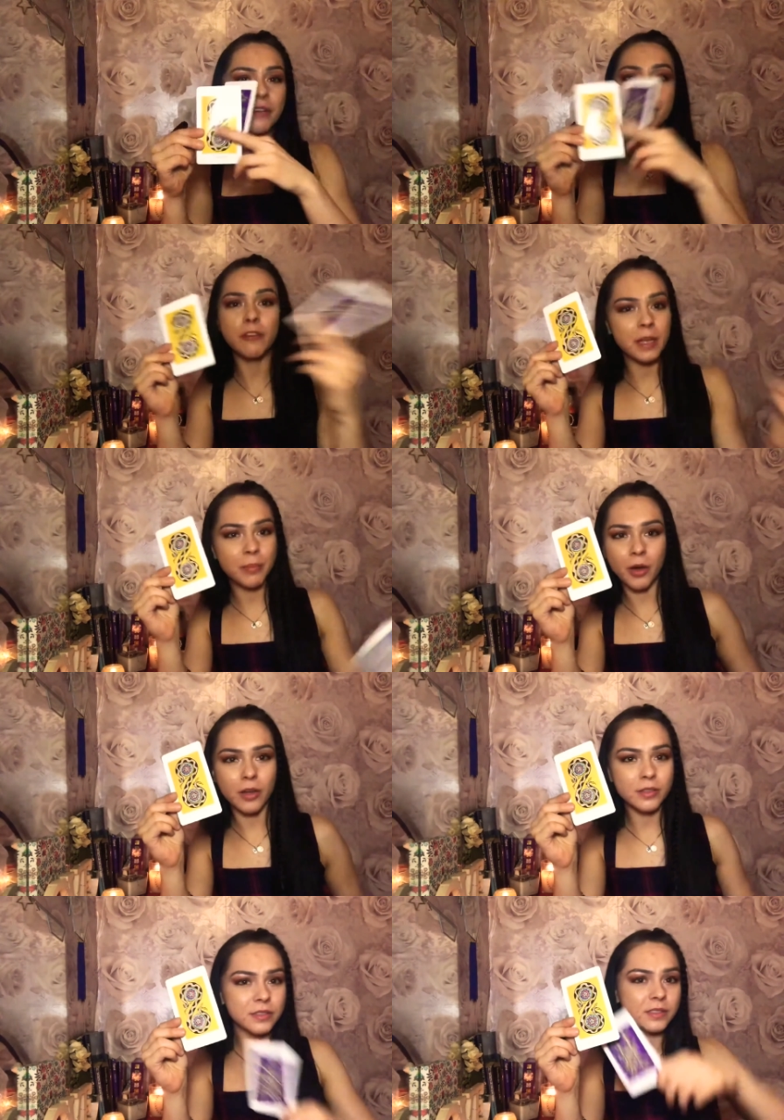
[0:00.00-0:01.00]
3
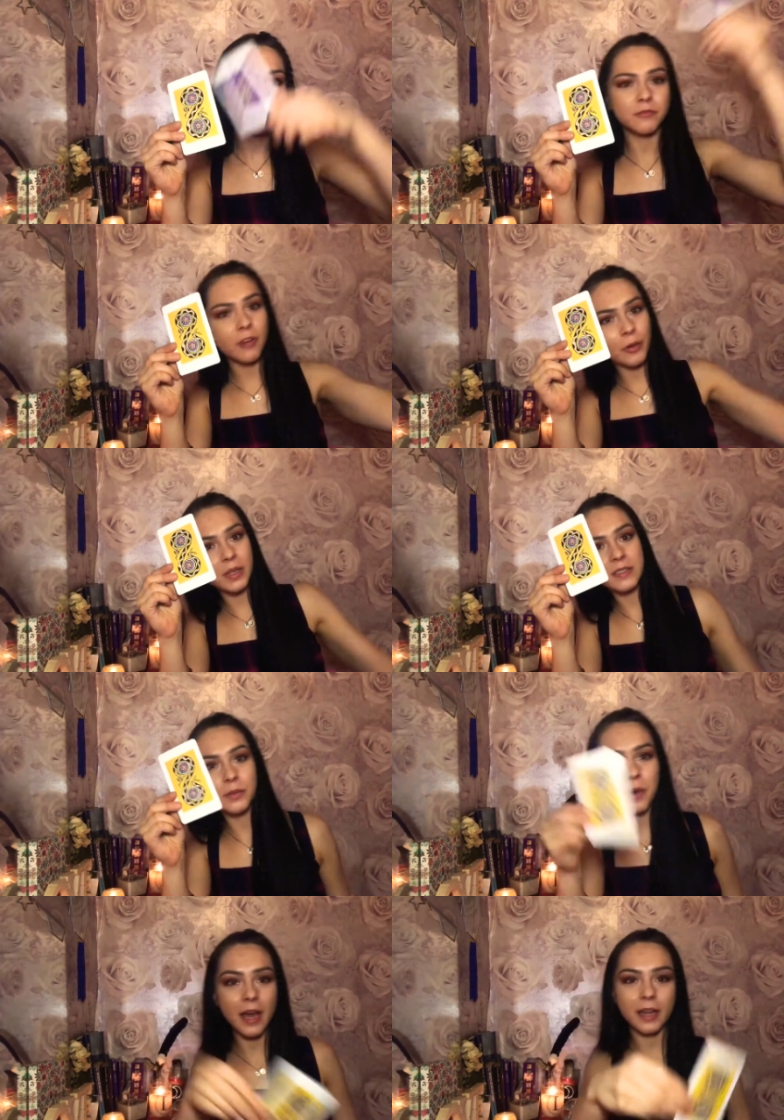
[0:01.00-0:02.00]
balls. Throw this
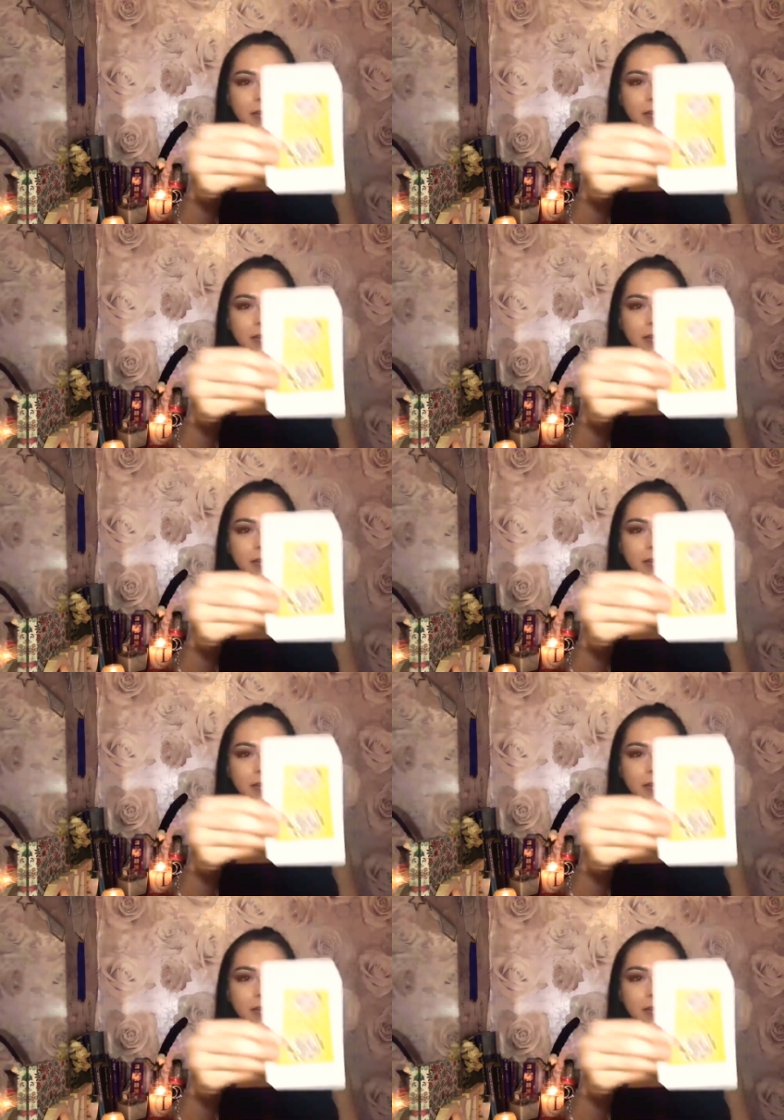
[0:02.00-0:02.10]
away.